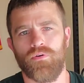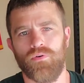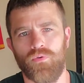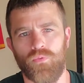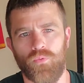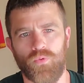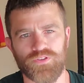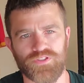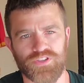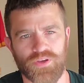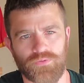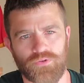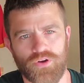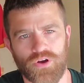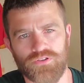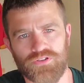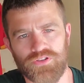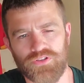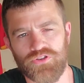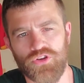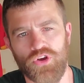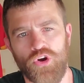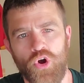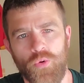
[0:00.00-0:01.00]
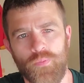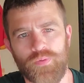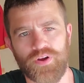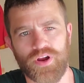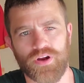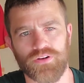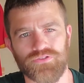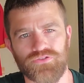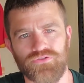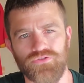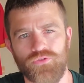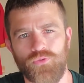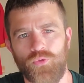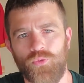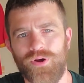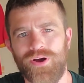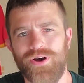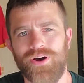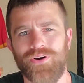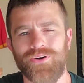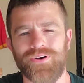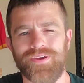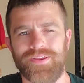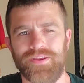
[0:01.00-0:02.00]
What's up, coaches? Hope you guys are doing
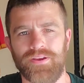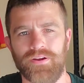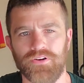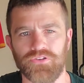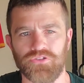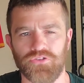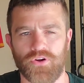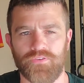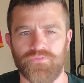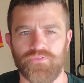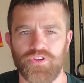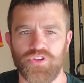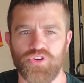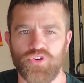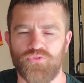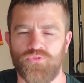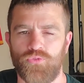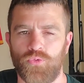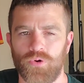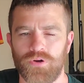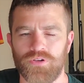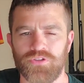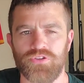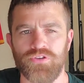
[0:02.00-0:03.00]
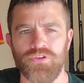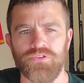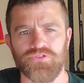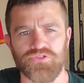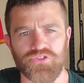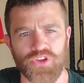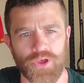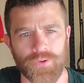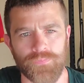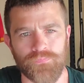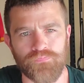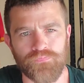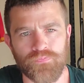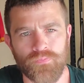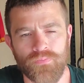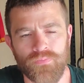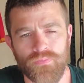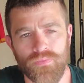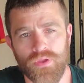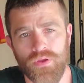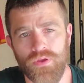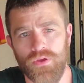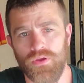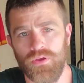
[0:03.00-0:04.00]
well. Here's our video for Tuesday.
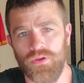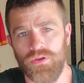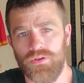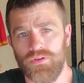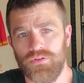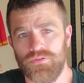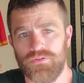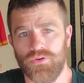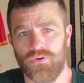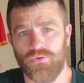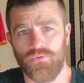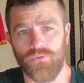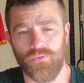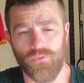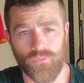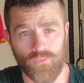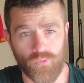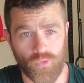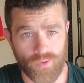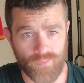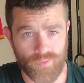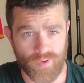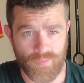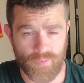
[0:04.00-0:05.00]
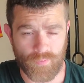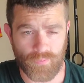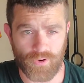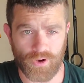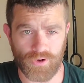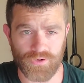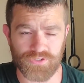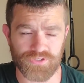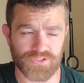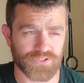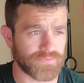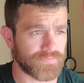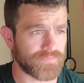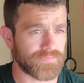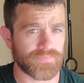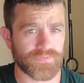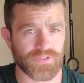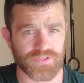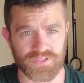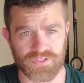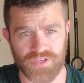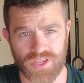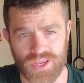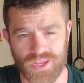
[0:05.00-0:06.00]
So warm-up approach, the
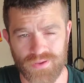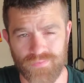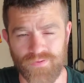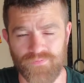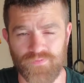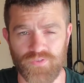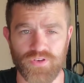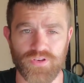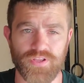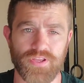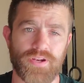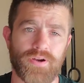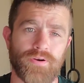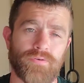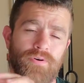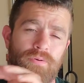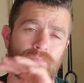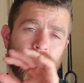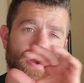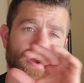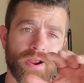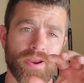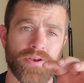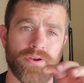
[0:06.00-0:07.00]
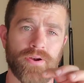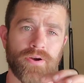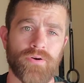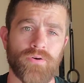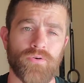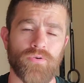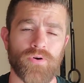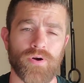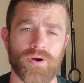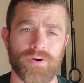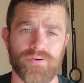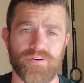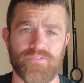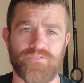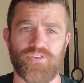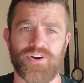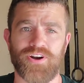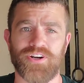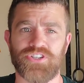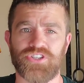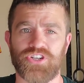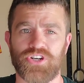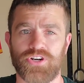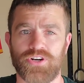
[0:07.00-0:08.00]
same. If you need a reminder or a
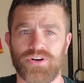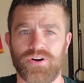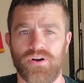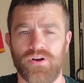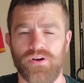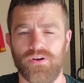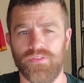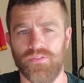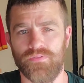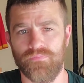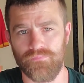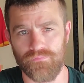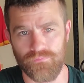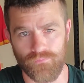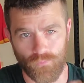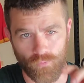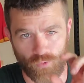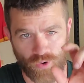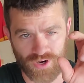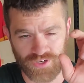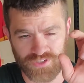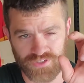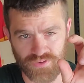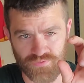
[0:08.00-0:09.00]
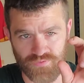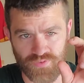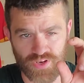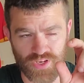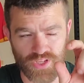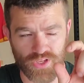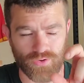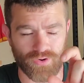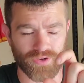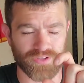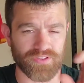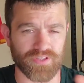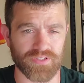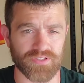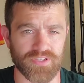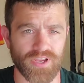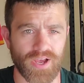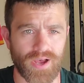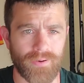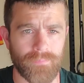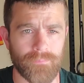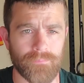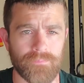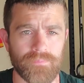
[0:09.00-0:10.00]
refresher, watch the video at the
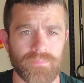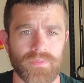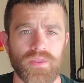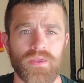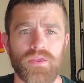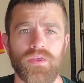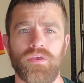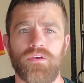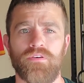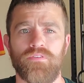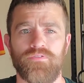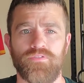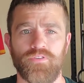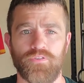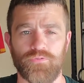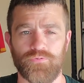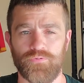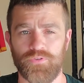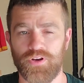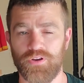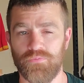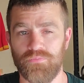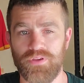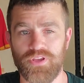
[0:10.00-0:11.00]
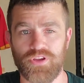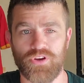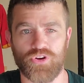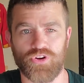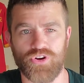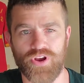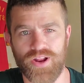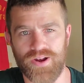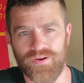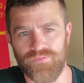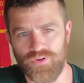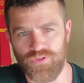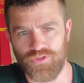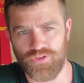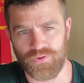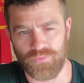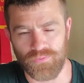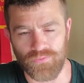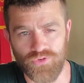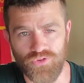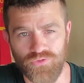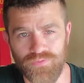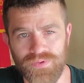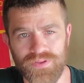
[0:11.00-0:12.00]
top. Feel free to be creative with your
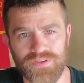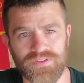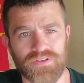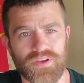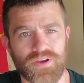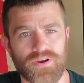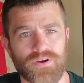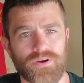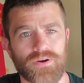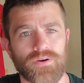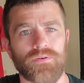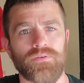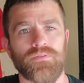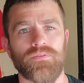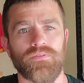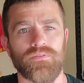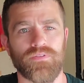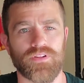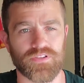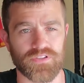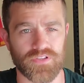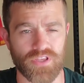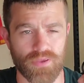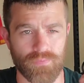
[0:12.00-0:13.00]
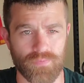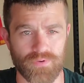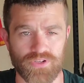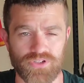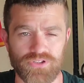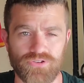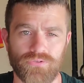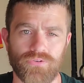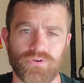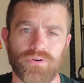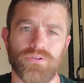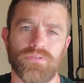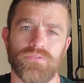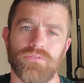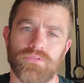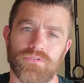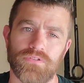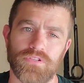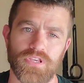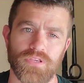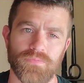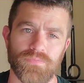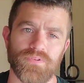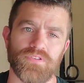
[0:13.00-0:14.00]
movements here. Let's keep it short, let's
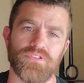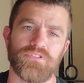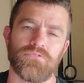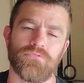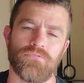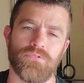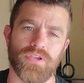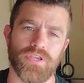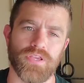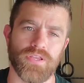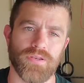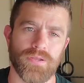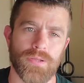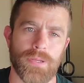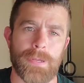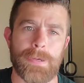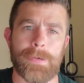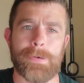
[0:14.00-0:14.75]
keep it sweet.